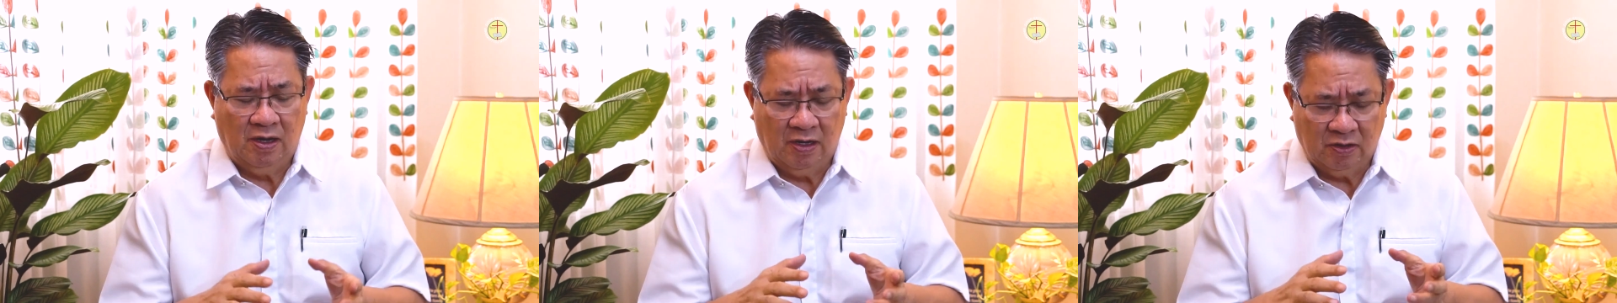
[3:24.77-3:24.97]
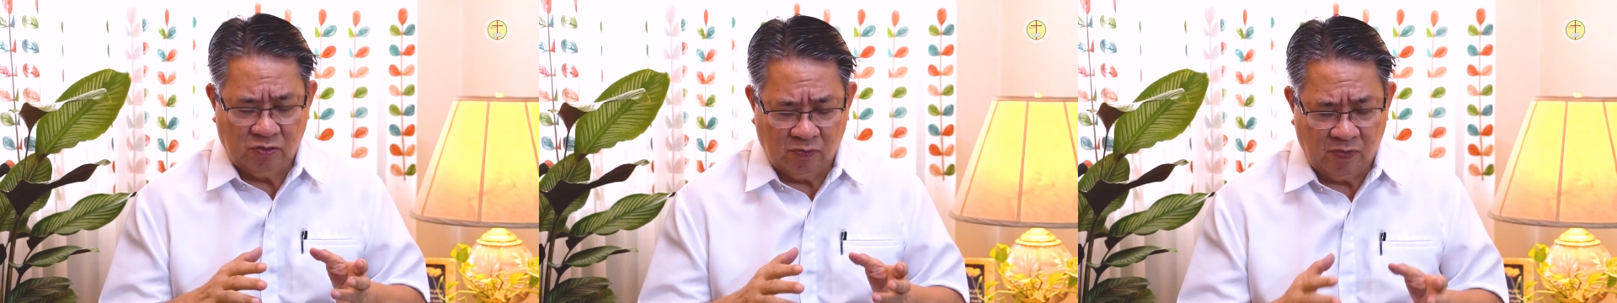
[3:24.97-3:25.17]

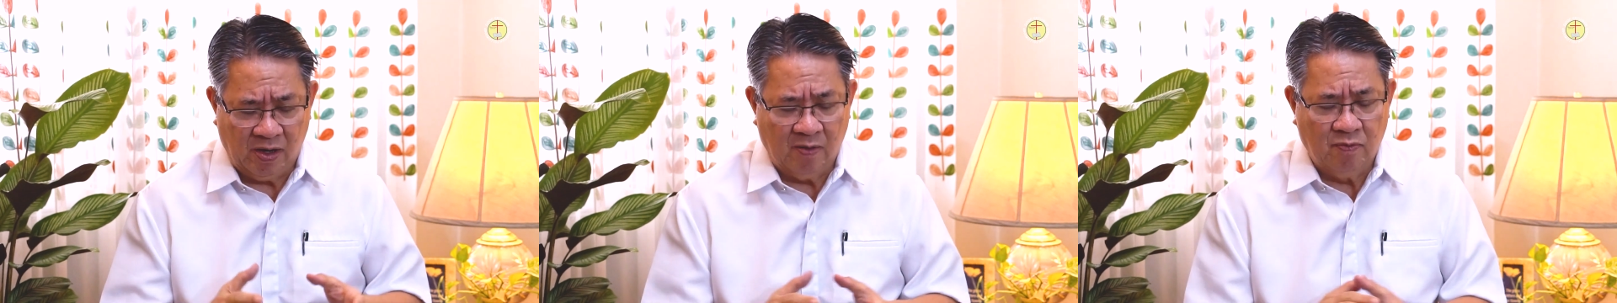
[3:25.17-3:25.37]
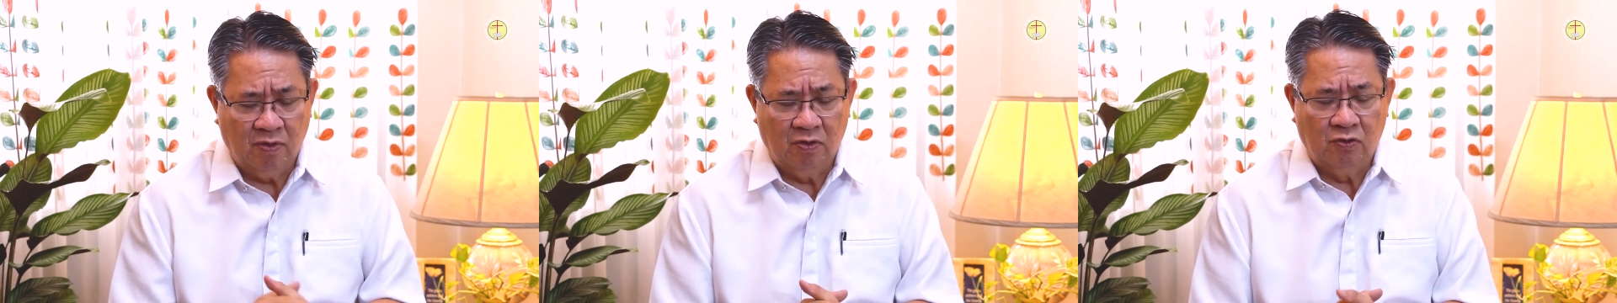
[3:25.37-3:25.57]
and to be
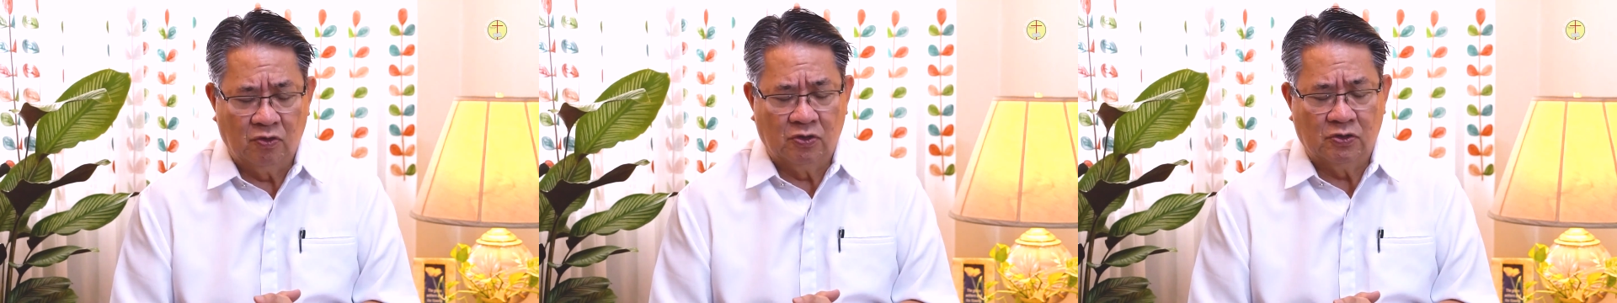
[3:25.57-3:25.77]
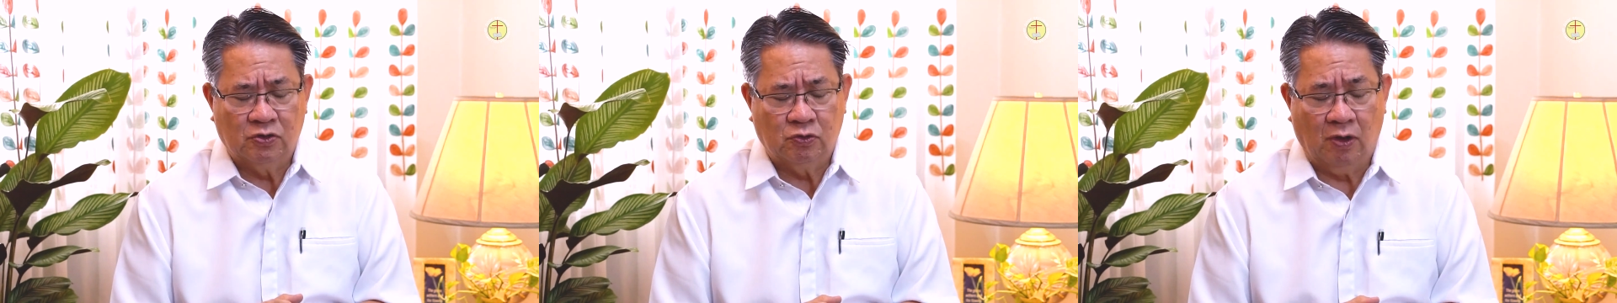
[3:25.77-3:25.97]
able,
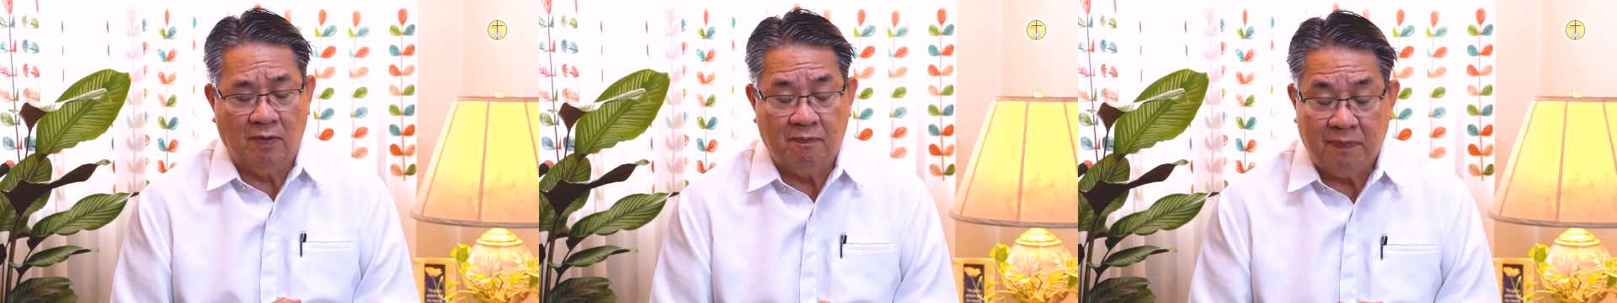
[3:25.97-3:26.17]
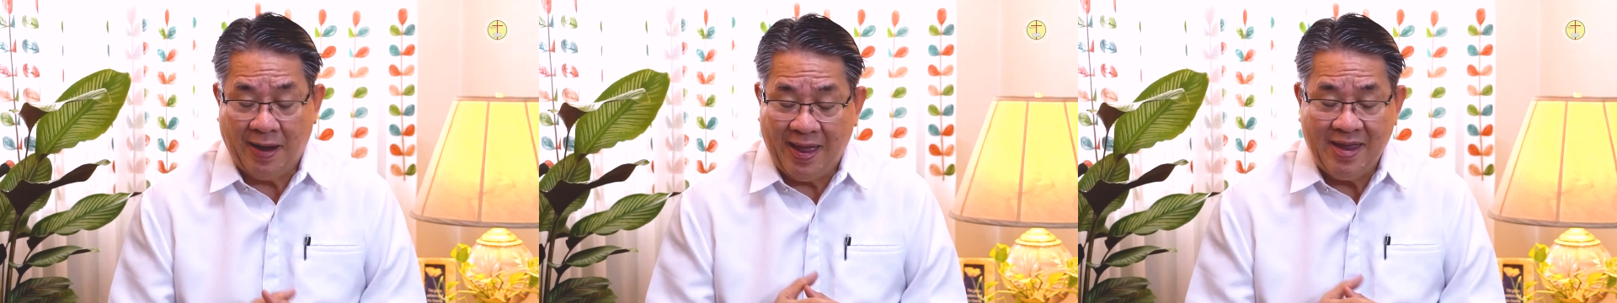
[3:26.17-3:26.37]
Lord, to
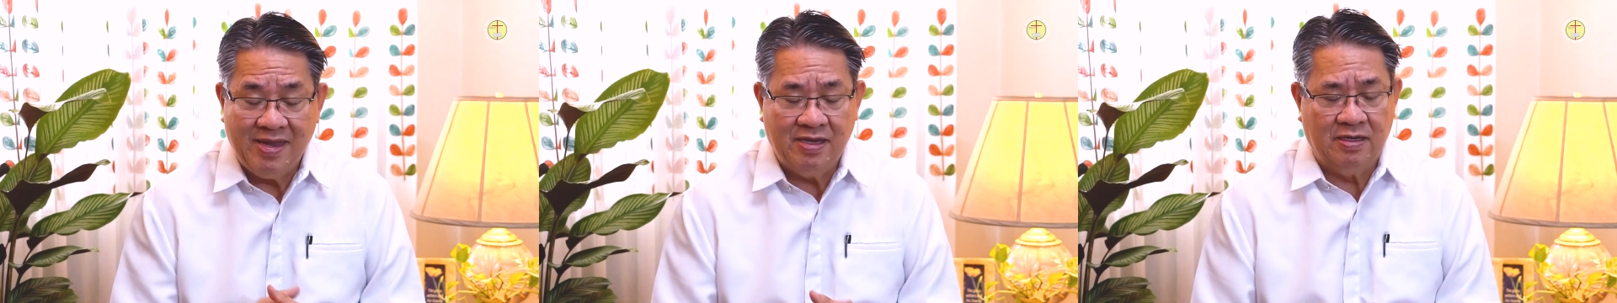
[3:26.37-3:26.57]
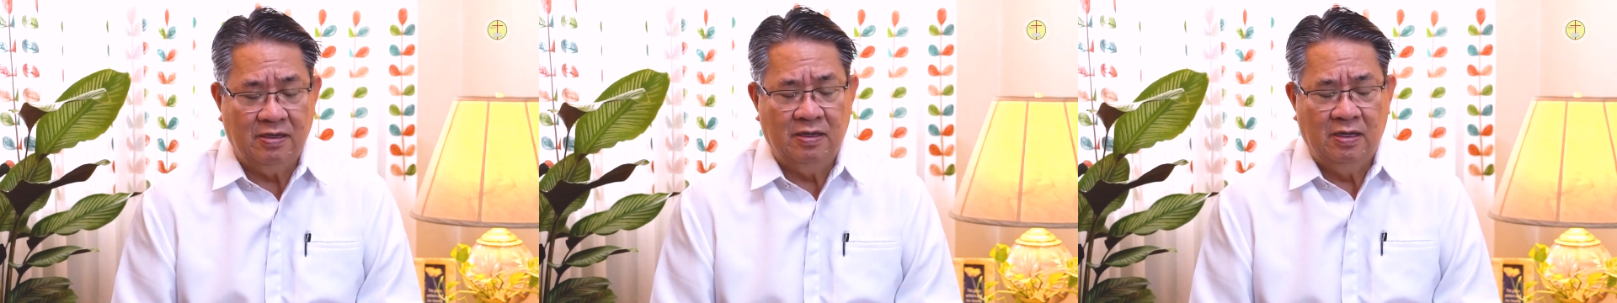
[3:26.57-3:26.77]

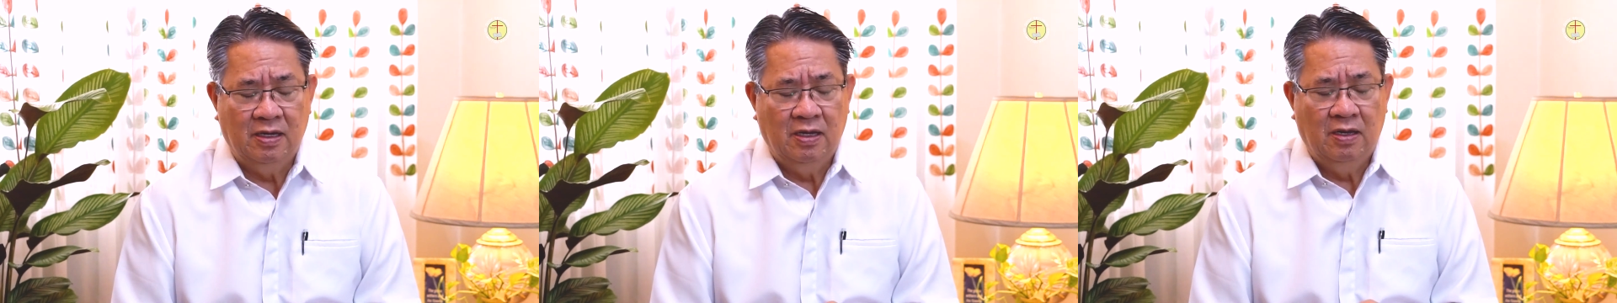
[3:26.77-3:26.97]
apply